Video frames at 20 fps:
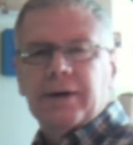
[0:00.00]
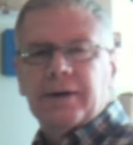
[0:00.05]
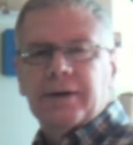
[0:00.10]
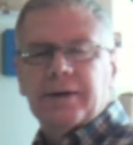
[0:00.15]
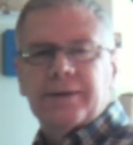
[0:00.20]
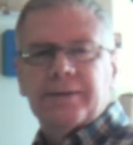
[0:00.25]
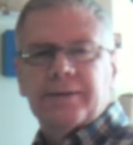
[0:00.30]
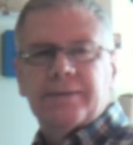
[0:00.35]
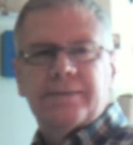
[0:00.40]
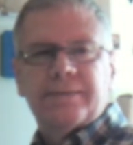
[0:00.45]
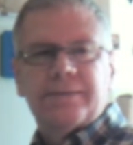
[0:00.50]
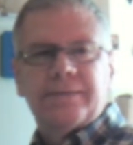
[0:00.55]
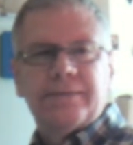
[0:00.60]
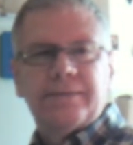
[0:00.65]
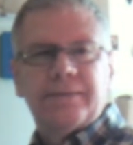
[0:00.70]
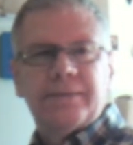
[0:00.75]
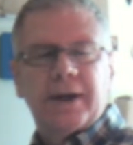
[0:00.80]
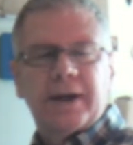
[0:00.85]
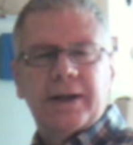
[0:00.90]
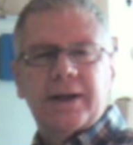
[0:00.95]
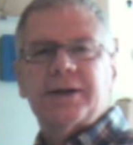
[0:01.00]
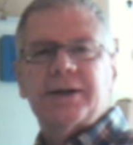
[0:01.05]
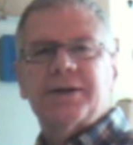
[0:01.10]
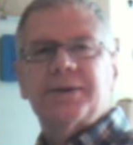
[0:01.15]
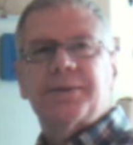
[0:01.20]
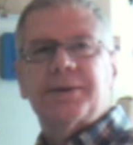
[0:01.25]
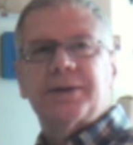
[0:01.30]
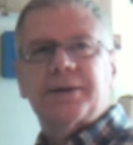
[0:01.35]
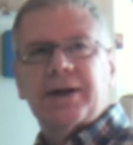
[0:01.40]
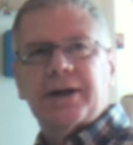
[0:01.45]
And that's
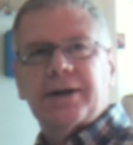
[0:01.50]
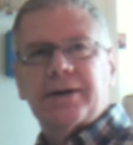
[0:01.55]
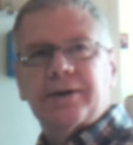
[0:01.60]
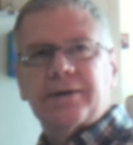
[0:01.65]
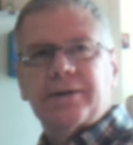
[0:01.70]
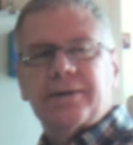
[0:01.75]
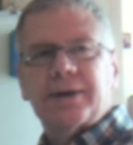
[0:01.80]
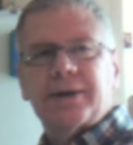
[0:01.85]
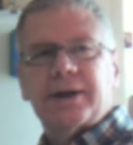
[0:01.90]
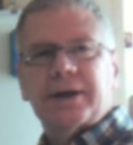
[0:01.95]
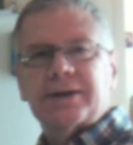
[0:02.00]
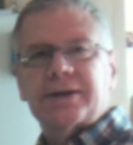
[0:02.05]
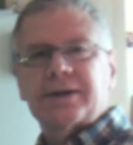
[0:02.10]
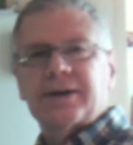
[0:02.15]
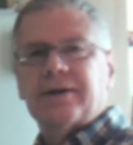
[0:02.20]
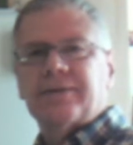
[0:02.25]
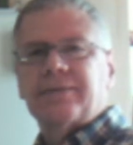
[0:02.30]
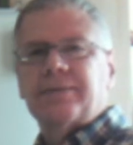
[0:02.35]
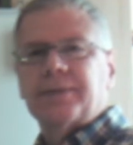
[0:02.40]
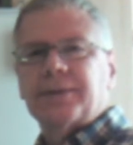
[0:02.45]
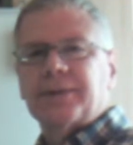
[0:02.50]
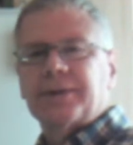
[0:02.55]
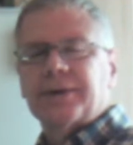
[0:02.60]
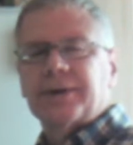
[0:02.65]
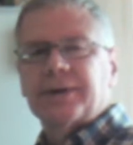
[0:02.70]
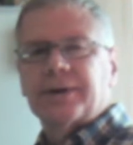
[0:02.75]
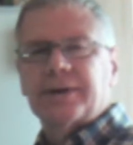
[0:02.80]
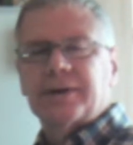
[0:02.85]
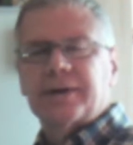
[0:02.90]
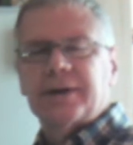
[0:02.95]
more general. We can solve
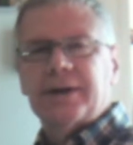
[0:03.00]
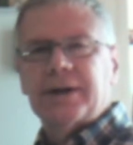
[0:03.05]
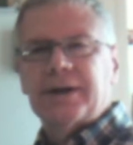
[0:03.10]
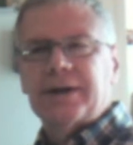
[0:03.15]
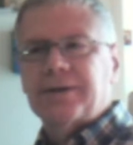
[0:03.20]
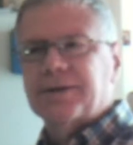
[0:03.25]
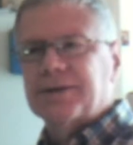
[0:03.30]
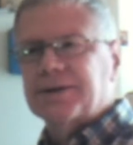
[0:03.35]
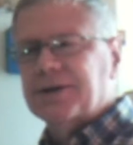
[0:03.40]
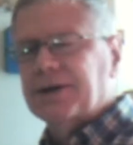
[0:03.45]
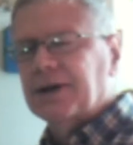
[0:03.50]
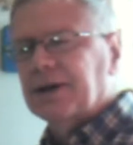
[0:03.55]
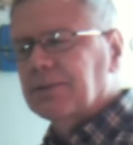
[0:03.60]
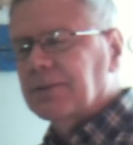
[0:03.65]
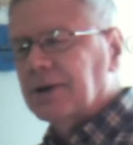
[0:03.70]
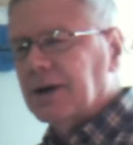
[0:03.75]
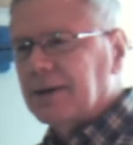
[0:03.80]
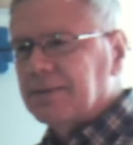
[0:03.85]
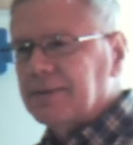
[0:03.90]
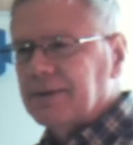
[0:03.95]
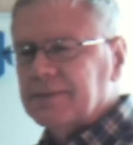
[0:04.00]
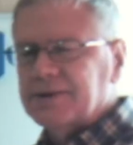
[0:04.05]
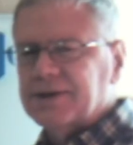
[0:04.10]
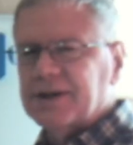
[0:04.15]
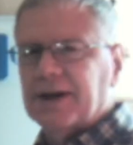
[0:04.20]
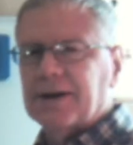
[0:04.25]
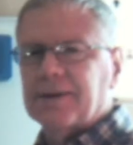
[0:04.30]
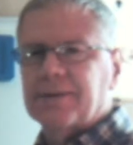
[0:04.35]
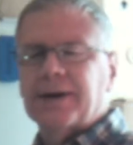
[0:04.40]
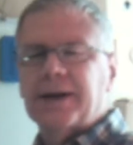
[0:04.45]
more interesting problems
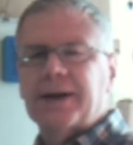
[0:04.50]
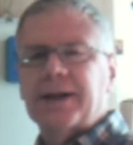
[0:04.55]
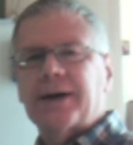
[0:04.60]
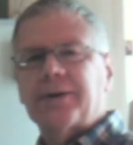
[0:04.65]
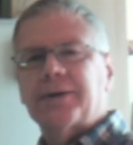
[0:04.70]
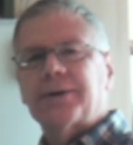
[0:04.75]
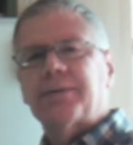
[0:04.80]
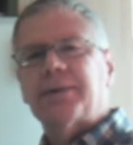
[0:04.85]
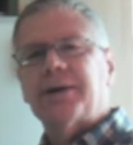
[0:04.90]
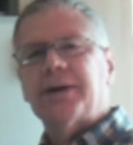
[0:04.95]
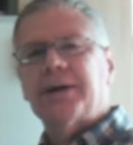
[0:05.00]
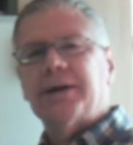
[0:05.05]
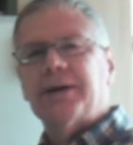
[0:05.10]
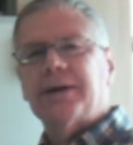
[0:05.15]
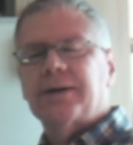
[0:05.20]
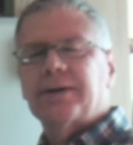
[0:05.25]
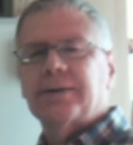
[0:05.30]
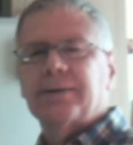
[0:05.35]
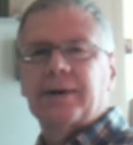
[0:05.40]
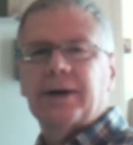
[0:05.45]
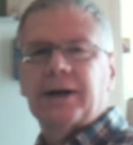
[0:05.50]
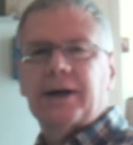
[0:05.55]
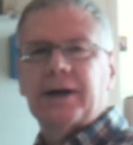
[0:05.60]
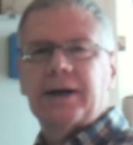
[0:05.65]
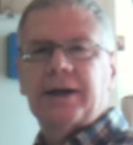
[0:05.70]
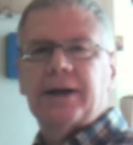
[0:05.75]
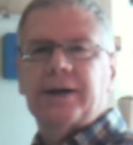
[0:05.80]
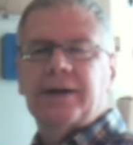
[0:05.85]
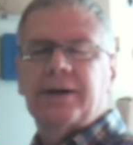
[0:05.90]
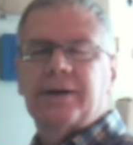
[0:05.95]
that way. That would be the
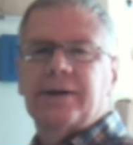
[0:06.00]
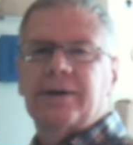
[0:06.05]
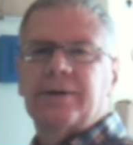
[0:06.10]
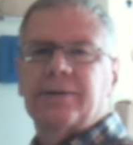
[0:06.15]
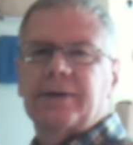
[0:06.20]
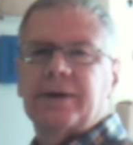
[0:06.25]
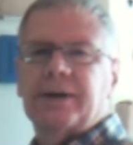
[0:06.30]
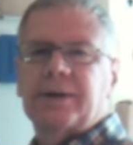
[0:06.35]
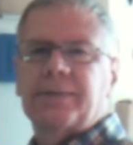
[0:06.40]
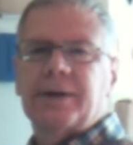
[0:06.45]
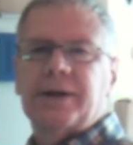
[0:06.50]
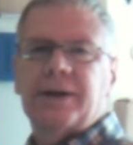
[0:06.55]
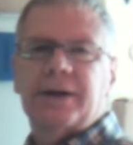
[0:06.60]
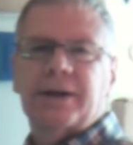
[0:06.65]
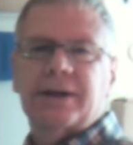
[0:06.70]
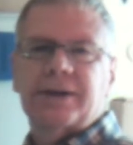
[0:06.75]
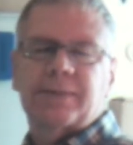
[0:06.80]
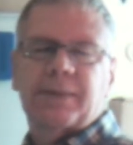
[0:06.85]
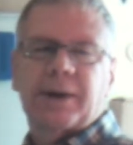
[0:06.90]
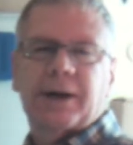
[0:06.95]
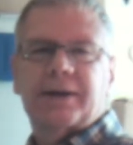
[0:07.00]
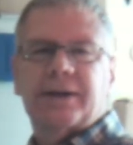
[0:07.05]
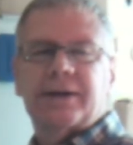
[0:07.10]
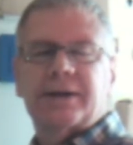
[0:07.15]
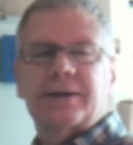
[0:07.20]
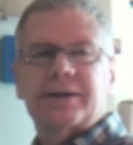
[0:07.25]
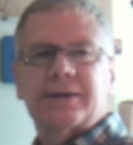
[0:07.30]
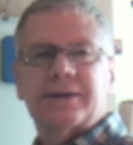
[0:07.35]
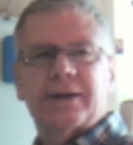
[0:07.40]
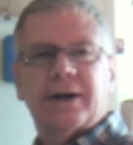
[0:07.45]
way you would be expected
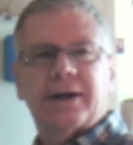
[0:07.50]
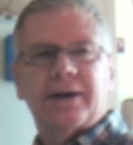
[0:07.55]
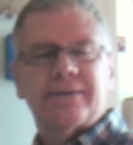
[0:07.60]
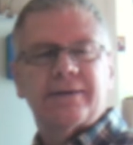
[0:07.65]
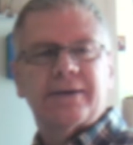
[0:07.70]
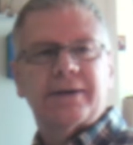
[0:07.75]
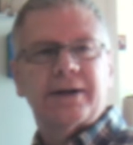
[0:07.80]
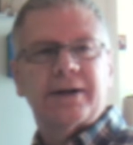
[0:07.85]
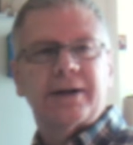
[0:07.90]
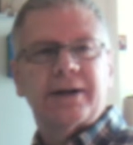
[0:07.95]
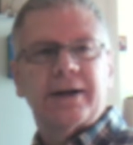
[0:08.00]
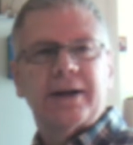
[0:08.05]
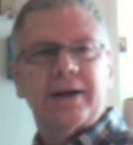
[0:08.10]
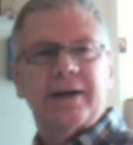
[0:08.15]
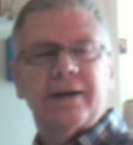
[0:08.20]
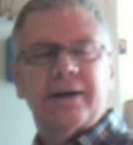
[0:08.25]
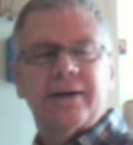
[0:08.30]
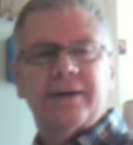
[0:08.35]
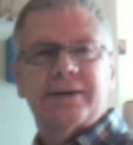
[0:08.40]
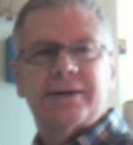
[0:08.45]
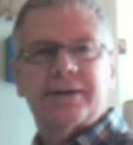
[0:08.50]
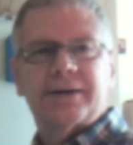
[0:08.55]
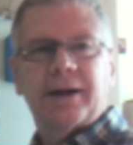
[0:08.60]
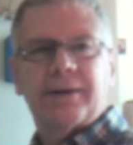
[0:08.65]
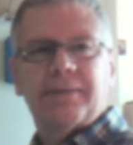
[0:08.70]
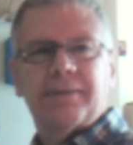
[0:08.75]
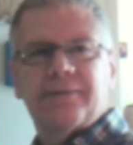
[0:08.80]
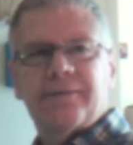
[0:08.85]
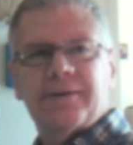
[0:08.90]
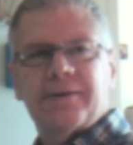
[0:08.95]
to solve it in a
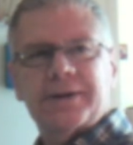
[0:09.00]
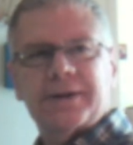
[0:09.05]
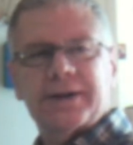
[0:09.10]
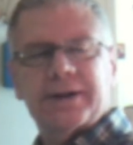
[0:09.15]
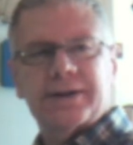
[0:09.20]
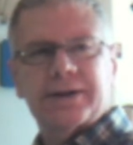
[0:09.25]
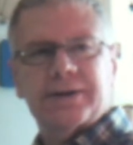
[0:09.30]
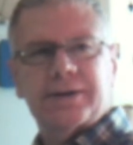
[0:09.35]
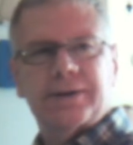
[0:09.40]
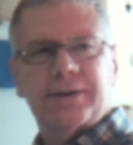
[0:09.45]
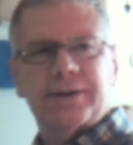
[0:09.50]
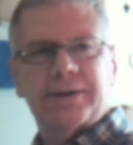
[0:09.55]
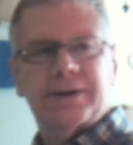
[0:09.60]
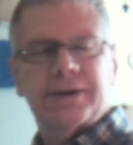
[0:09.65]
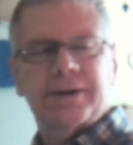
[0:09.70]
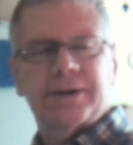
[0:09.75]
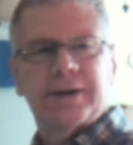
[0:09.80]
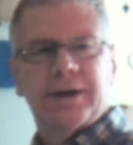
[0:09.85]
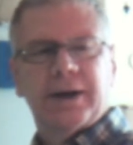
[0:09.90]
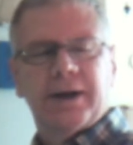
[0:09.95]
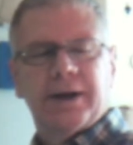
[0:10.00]
STEM physics course